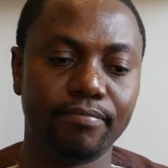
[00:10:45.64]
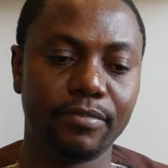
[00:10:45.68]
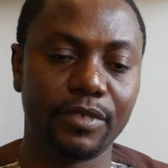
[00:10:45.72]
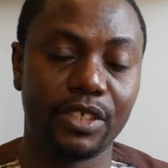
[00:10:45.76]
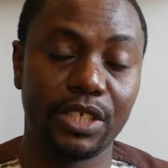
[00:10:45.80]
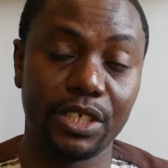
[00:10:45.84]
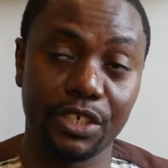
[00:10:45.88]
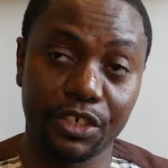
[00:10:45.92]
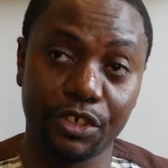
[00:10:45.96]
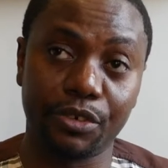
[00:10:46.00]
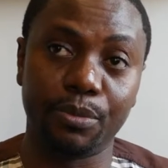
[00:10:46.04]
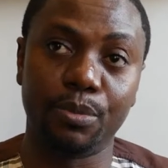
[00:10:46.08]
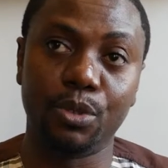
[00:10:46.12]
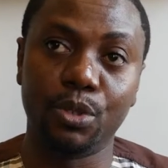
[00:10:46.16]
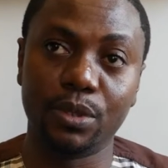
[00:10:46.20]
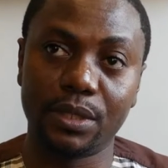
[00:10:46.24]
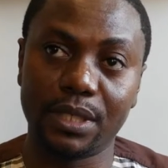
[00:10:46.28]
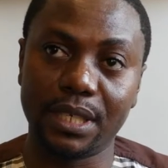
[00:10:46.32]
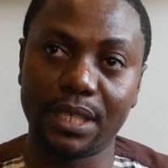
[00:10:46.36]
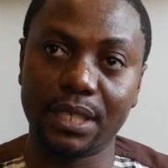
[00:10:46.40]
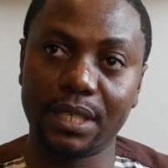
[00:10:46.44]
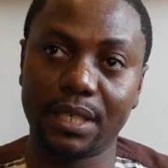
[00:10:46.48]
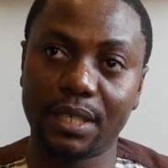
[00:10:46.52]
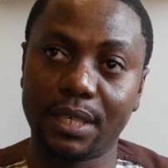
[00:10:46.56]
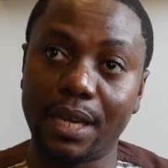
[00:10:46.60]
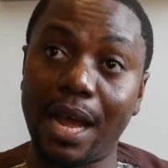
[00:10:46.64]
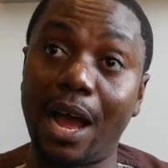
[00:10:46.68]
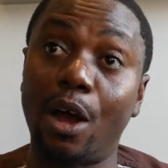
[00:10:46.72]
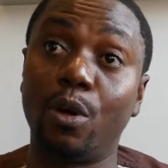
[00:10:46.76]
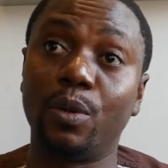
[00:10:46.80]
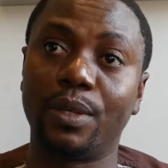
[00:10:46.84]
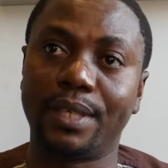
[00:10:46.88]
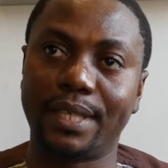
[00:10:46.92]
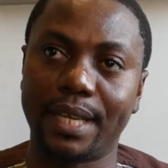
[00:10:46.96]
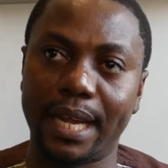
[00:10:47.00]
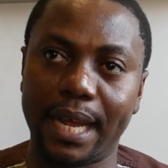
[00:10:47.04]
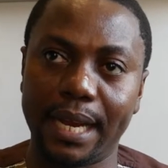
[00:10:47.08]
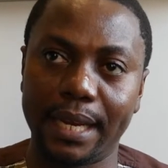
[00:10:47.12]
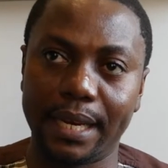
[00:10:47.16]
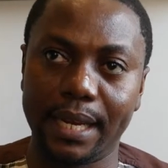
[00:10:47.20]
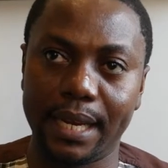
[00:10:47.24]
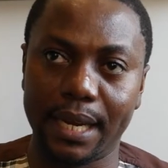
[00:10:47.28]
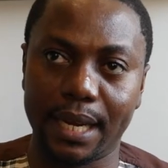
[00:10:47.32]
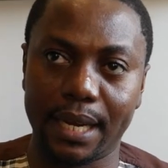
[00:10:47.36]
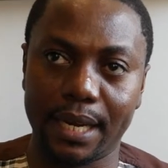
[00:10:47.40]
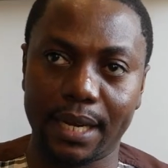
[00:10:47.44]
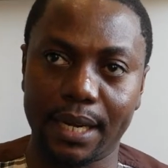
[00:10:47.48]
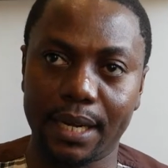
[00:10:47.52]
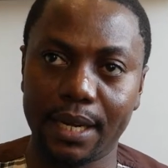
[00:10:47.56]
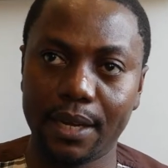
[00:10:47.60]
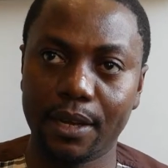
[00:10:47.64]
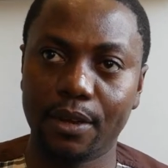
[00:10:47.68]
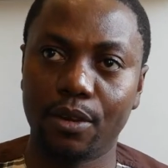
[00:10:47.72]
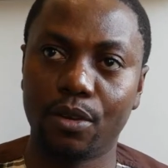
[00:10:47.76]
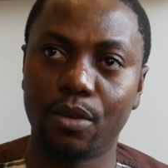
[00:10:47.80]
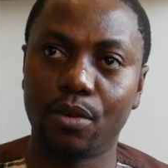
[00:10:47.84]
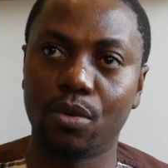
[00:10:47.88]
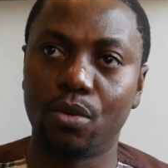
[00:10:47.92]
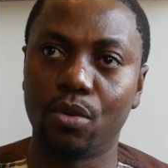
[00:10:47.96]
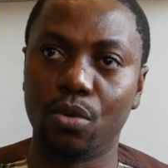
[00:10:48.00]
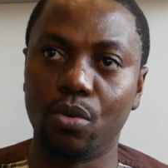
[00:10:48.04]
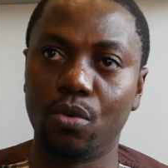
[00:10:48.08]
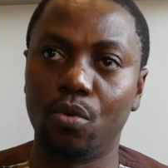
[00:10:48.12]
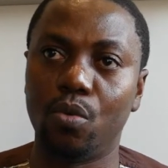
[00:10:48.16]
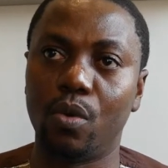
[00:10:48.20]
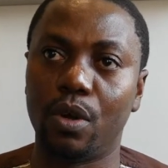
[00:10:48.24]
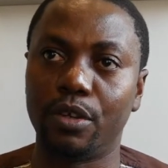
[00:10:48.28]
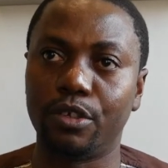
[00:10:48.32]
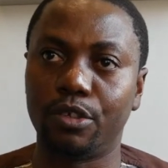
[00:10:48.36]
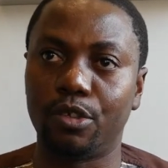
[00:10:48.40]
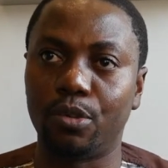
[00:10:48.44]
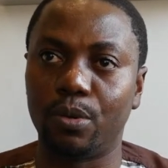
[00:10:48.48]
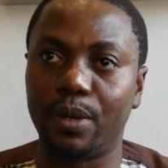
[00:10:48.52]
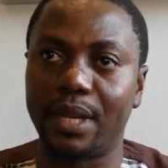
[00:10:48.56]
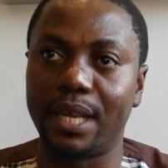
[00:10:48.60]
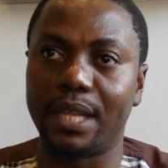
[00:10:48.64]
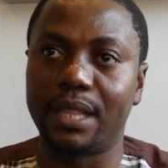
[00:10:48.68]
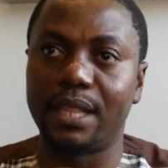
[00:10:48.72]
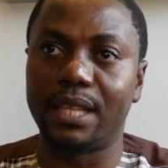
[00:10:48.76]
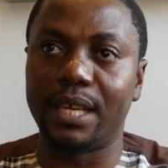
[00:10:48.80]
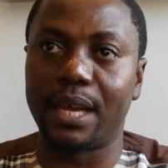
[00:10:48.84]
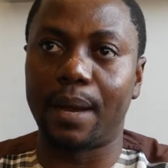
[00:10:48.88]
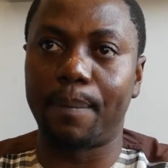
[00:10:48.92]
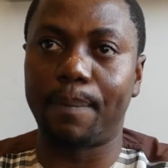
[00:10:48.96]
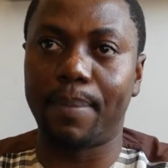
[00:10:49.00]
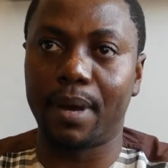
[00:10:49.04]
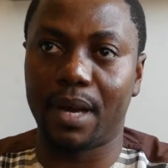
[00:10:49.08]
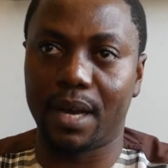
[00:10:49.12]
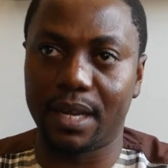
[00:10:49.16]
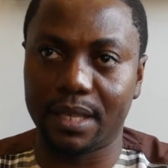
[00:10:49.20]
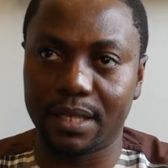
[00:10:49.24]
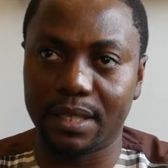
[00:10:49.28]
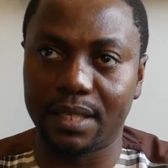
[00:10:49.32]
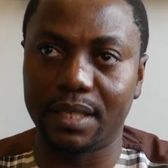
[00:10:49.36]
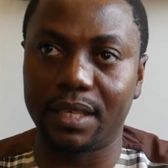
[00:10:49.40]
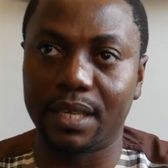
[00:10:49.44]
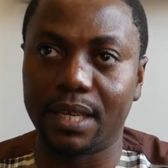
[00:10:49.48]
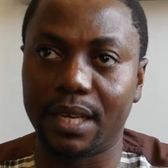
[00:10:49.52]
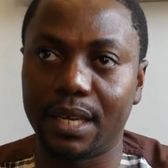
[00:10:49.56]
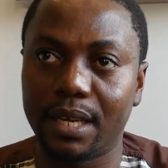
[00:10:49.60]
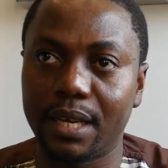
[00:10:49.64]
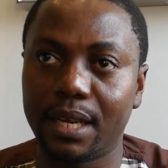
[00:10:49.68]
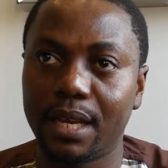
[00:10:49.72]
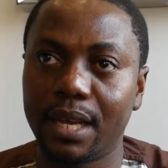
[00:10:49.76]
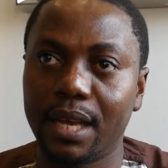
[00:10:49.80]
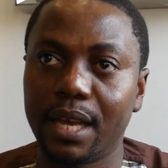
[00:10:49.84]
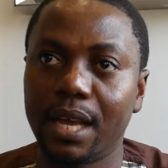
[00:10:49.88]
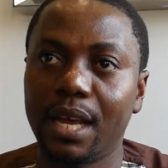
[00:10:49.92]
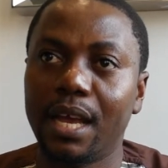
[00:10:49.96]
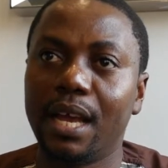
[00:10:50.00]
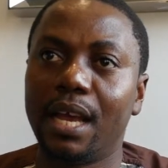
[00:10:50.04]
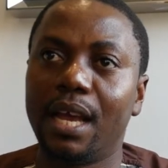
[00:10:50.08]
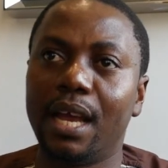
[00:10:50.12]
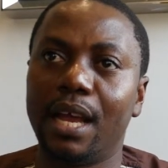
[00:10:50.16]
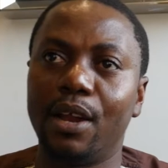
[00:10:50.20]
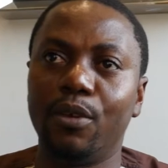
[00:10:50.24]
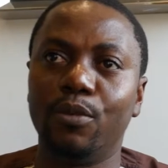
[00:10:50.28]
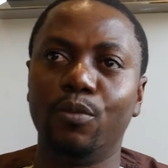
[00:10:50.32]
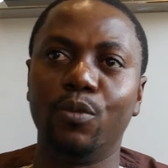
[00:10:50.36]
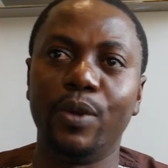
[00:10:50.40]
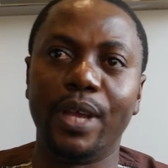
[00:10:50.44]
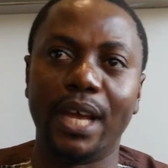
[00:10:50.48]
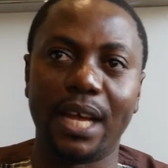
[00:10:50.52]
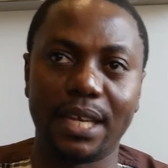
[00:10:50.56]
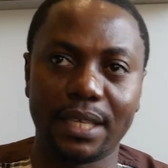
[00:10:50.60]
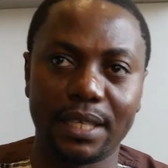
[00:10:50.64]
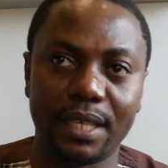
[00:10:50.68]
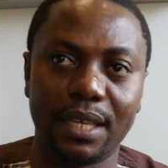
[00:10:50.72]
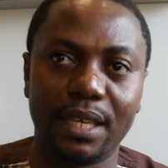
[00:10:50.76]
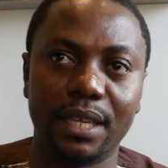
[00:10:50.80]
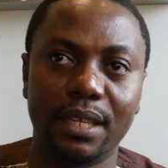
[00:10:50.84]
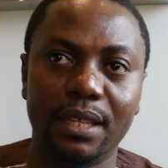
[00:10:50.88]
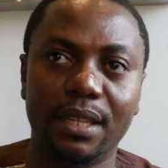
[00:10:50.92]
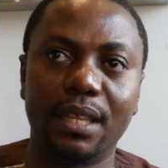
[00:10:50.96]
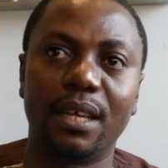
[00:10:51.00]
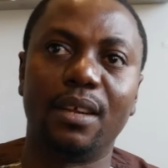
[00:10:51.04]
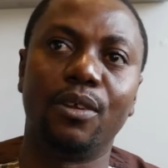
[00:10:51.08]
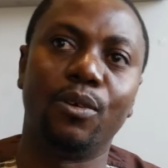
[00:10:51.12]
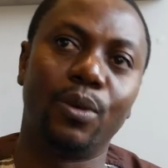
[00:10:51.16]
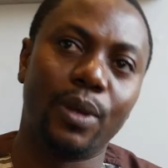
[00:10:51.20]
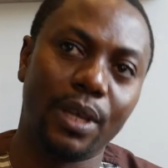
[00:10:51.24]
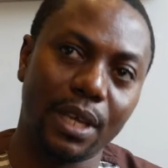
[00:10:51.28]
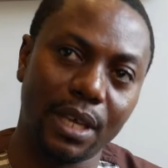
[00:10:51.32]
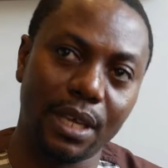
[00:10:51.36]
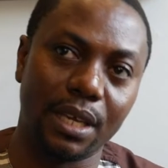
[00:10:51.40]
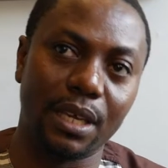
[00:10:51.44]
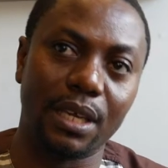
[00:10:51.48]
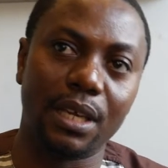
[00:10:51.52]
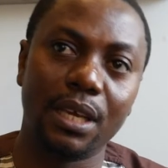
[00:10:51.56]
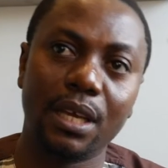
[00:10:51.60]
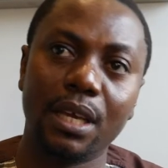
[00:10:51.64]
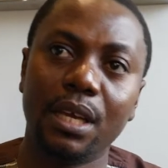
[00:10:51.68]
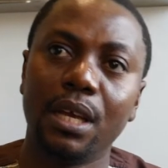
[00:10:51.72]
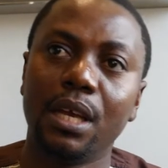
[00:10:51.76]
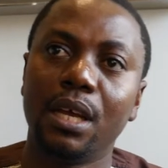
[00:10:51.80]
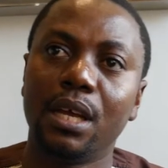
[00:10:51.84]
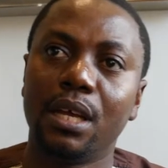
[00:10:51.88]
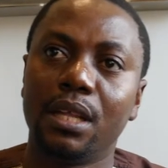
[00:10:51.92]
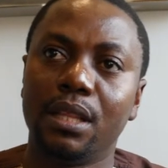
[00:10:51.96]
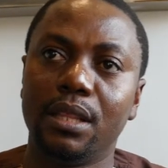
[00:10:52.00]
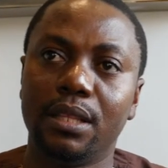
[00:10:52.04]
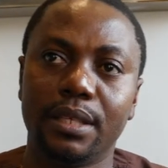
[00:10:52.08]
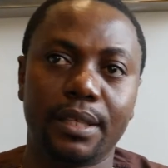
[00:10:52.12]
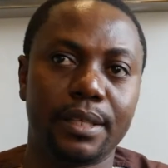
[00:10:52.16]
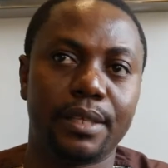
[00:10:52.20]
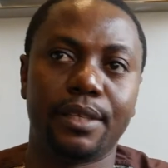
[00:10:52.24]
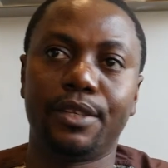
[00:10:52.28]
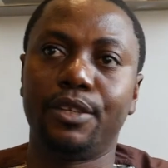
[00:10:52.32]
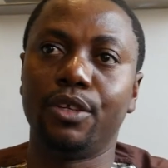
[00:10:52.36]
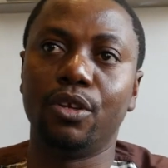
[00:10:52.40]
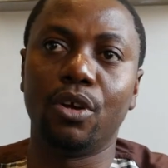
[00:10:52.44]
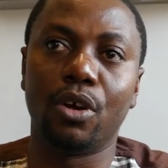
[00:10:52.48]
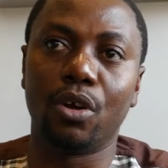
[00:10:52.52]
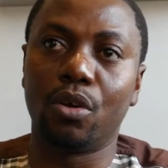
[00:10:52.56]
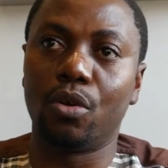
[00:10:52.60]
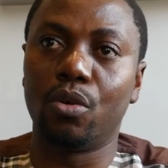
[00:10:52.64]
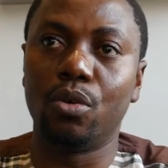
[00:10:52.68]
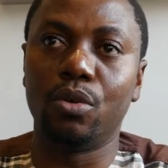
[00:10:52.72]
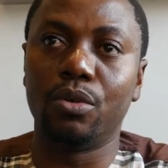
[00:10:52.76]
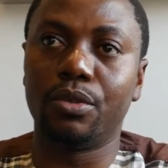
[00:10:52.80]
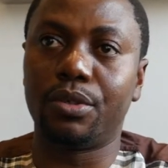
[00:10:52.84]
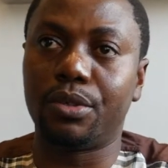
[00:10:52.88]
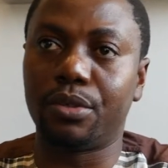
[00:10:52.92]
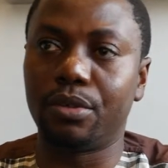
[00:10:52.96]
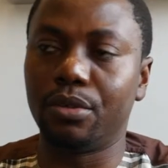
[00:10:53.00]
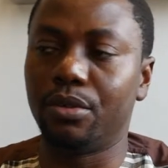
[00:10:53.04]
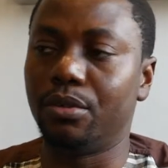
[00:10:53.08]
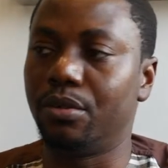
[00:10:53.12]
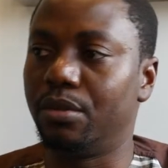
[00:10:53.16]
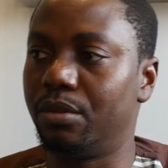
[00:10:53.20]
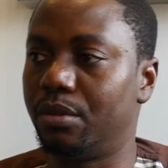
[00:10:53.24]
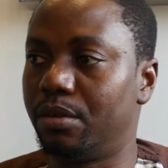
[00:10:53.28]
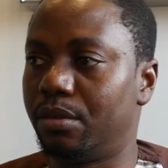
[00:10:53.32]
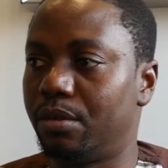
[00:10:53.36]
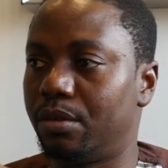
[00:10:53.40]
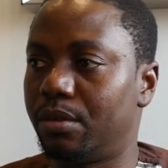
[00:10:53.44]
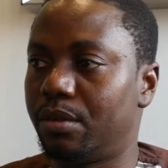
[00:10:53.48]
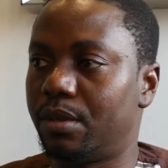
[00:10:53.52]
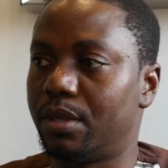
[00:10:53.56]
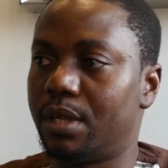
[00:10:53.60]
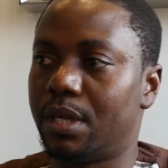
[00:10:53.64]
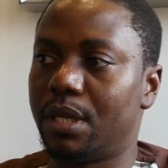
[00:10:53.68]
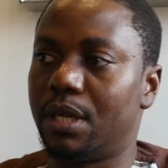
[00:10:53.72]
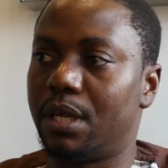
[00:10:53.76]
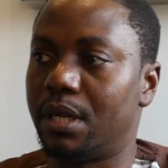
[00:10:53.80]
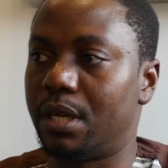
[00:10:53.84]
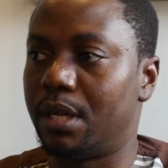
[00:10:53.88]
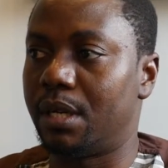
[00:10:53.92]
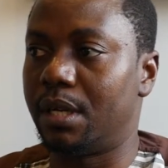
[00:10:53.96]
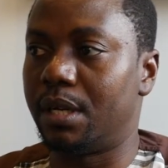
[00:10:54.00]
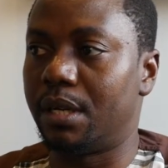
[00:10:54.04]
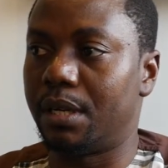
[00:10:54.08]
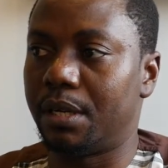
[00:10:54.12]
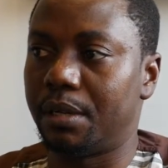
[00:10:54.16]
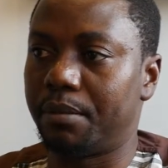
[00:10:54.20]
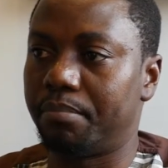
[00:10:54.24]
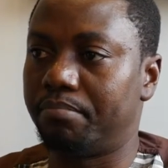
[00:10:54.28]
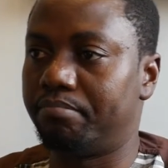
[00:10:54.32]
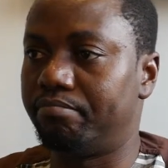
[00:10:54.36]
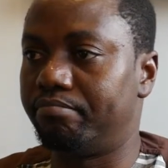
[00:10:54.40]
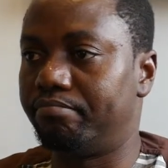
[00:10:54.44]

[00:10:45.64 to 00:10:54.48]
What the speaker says: distributors outside Ghana who want to get their parts here, and we are saying that, okay, this is your go-to